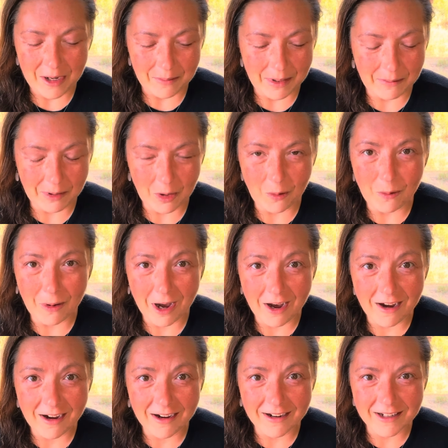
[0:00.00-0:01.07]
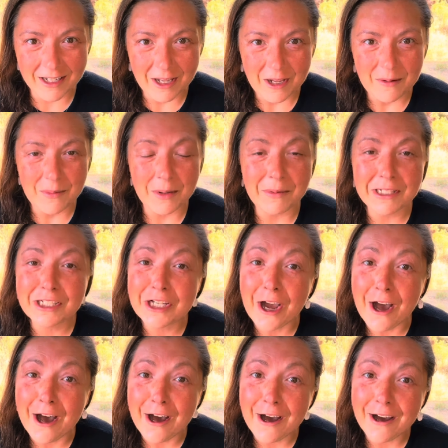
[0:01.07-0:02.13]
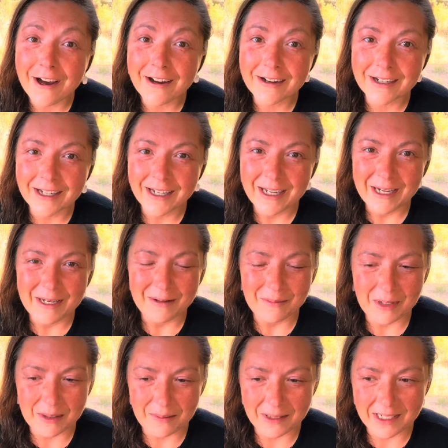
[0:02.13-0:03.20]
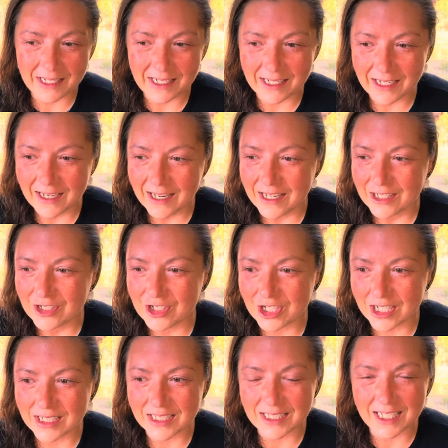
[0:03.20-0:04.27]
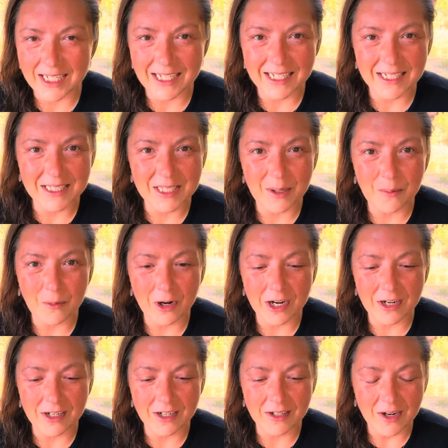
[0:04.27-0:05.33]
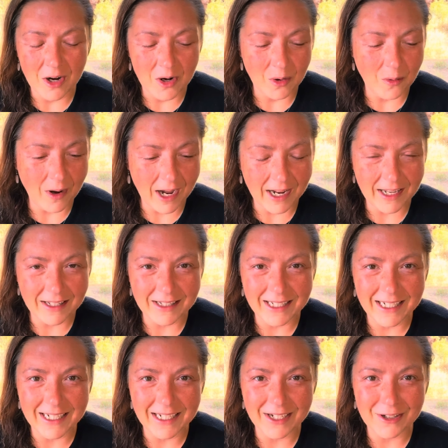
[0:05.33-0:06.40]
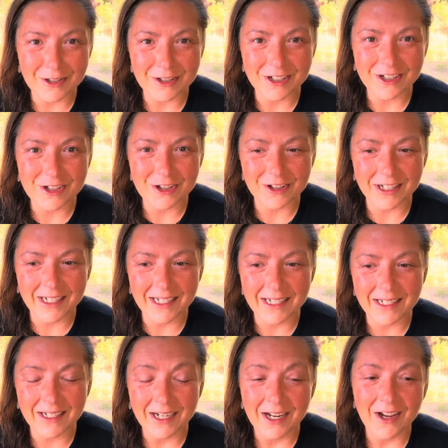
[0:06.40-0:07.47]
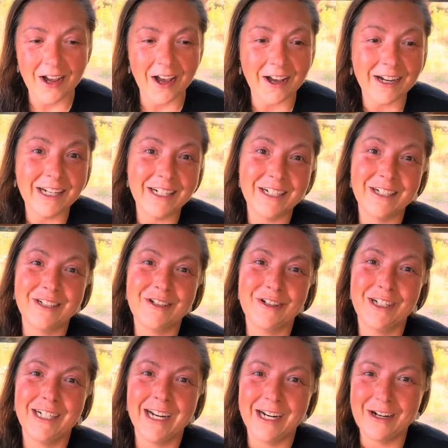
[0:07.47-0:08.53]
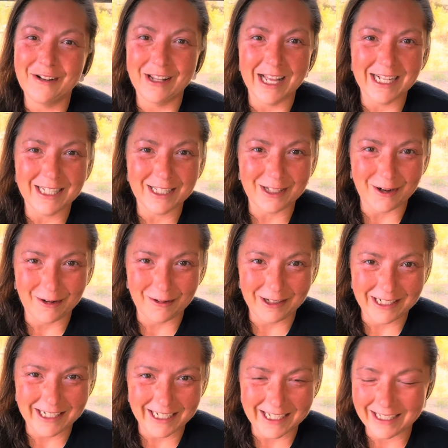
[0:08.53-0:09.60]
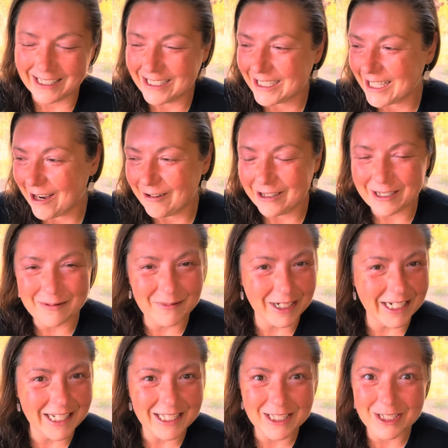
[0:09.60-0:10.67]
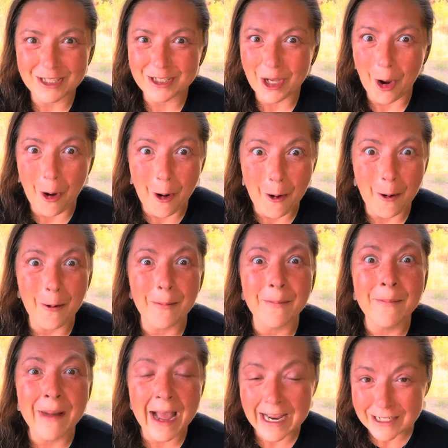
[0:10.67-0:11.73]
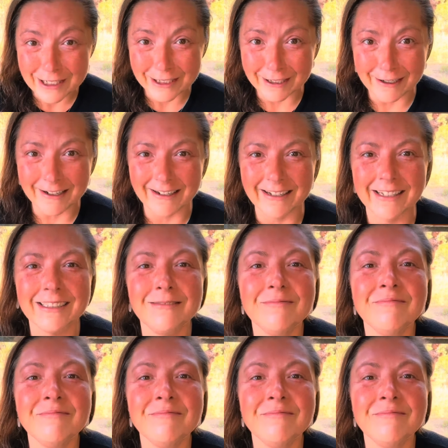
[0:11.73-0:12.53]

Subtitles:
Maybe a walk, maybe a talk, maybe just sitting somewhere quietly under a tree, hugging a tree. I know that's so ridiculous sounding, but it's so magical.